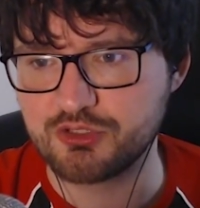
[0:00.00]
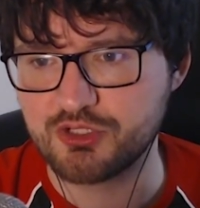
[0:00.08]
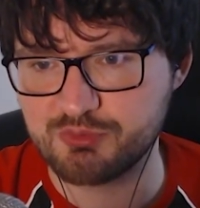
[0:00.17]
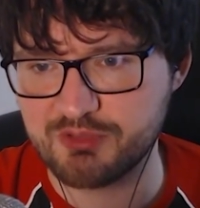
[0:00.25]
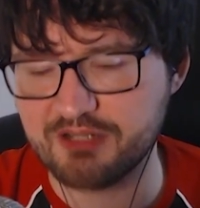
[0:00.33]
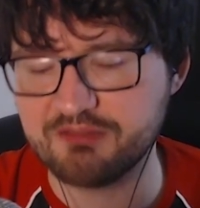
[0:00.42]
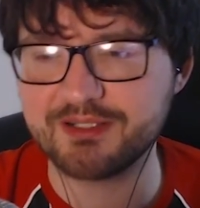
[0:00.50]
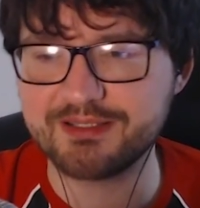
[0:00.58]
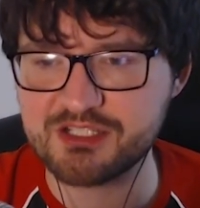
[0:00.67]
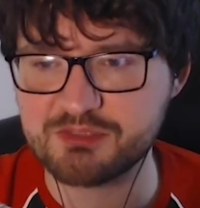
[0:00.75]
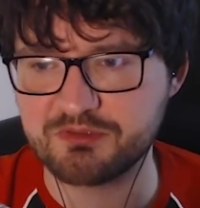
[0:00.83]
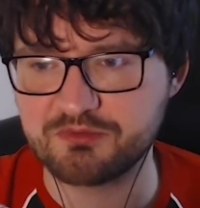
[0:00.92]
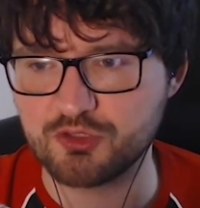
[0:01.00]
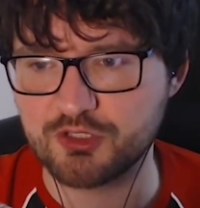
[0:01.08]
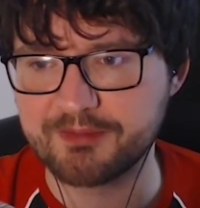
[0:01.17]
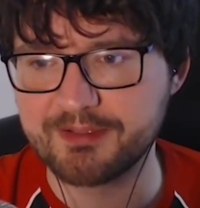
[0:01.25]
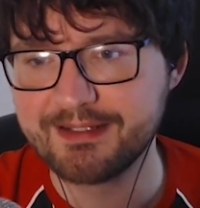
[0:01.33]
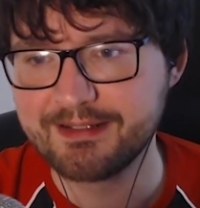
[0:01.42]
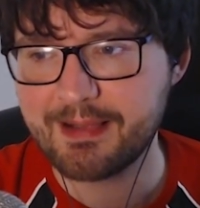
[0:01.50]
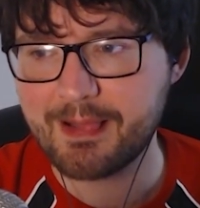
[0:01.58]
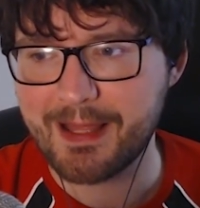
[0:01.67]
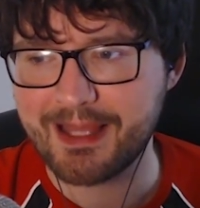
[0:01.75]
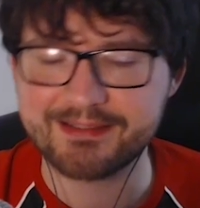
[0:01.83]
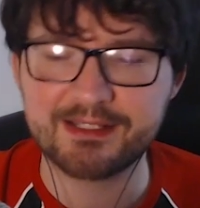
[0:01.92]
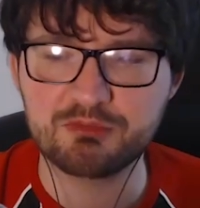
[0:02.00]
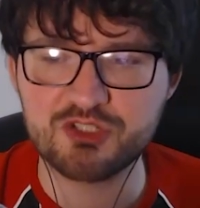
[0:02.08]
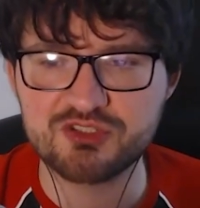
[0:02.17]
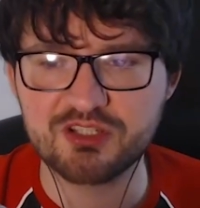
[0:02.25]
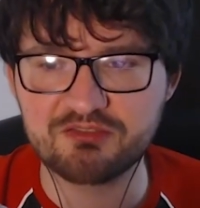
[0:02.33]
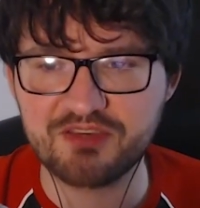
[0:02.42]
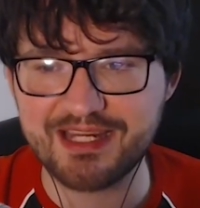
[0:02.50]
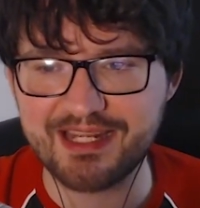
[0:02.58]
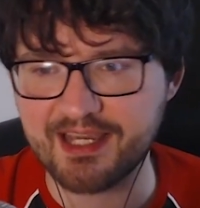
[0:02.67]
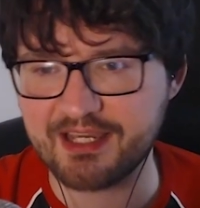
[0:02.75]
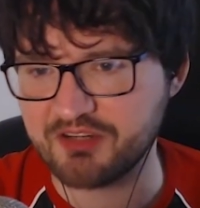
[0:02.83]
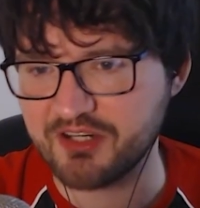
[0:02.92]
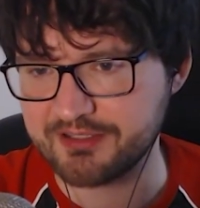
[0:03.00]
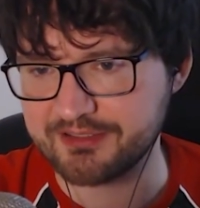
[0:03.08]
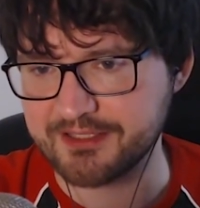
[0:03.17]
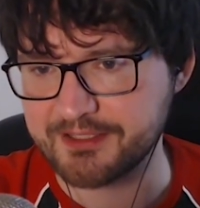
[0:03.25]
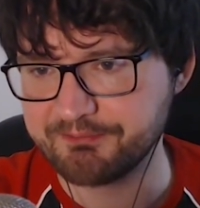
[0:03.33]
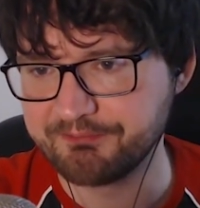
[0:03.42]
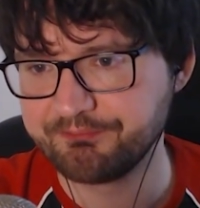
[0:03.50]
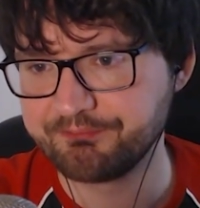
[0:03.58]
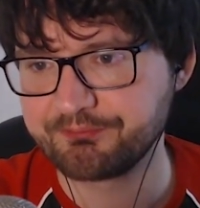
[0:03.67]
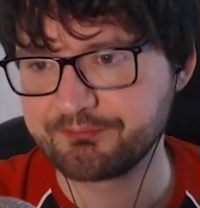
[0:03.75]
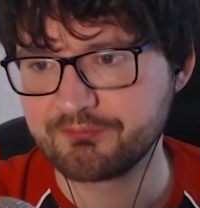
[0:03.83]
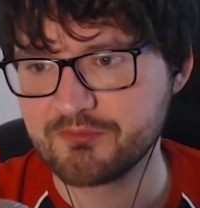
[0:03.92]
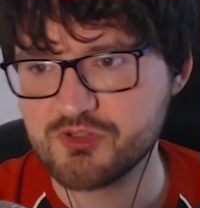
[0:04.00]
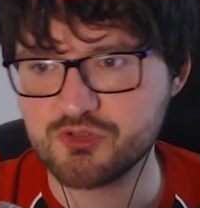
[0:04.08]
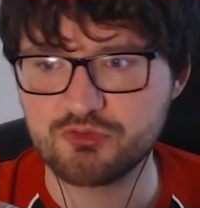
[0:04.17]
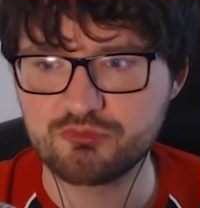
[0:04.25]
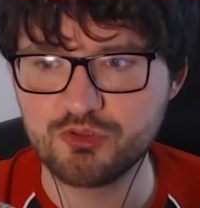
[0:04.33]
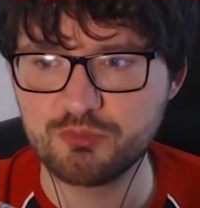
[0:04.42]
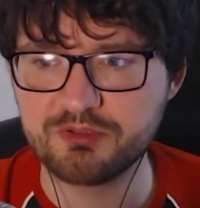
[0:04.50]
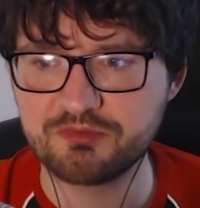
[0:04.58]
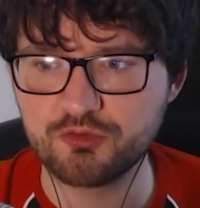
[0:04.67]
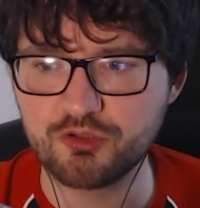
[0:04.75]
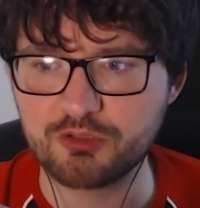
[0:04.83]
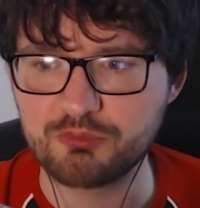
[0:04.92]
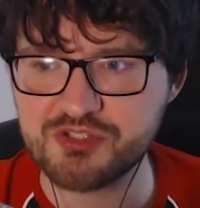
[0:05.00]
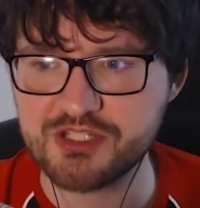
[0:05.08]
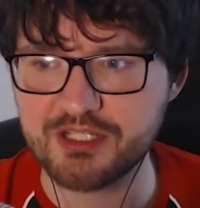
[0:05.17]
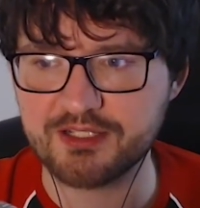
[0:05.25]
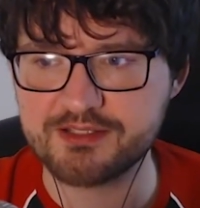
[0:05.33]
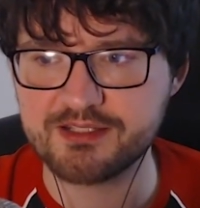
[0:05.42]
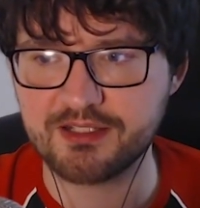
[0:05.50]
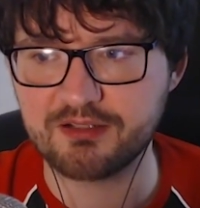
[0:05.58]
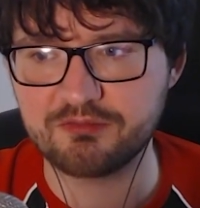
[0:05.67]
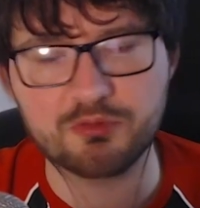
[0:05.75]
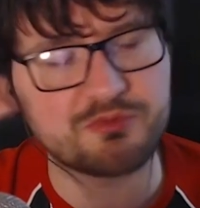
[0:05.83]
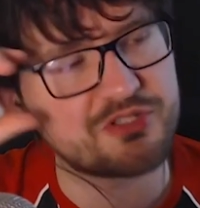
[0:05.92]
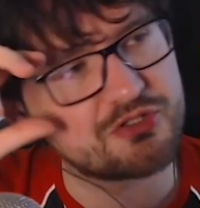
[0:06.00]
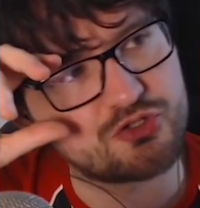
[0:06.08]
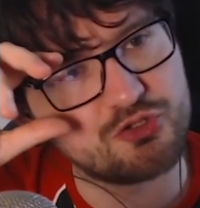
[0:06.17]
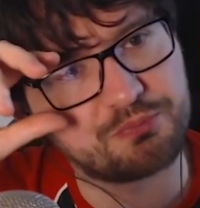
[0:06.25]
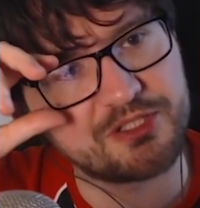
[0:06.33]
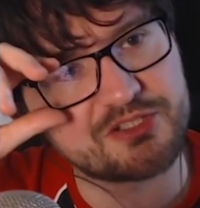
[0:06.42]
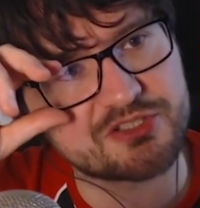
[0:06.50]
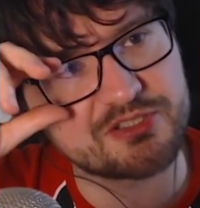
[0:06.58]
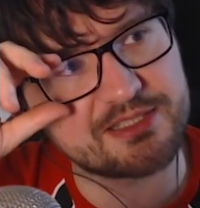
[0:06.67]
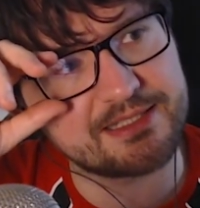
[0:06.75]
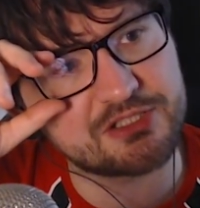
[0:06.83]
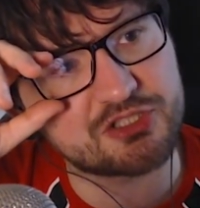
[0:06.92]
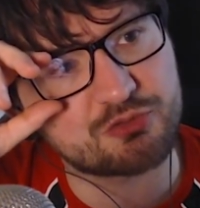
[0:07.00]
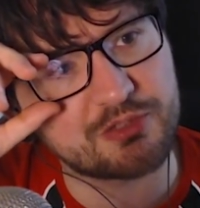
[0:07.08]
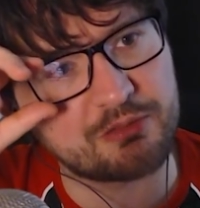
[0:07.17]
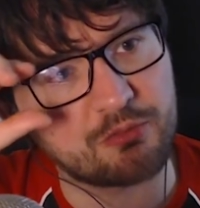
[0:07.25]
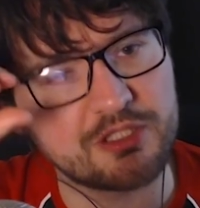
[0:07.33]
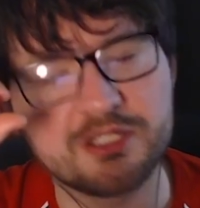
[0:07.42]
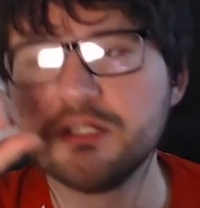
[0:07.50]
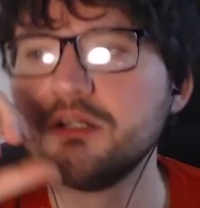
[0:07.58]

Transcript: Because we have had this before. I think it was just done very half-heartedly. So the rule before was that you had to have, 2 players under the age of 21?